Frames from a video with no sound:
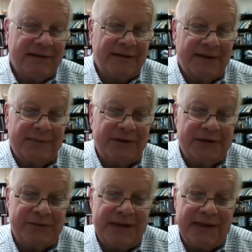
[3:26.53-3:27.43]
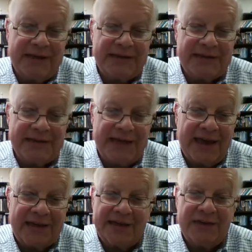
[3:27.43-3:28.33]
The image means
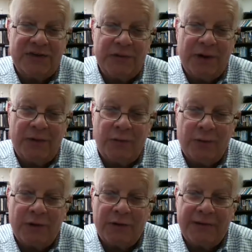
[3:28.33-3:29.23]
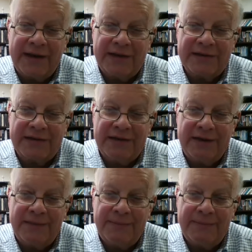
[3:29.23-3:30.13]
that into a world that has
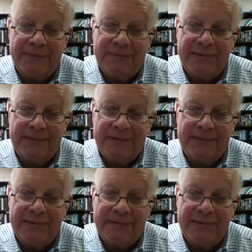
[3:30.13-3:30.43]
come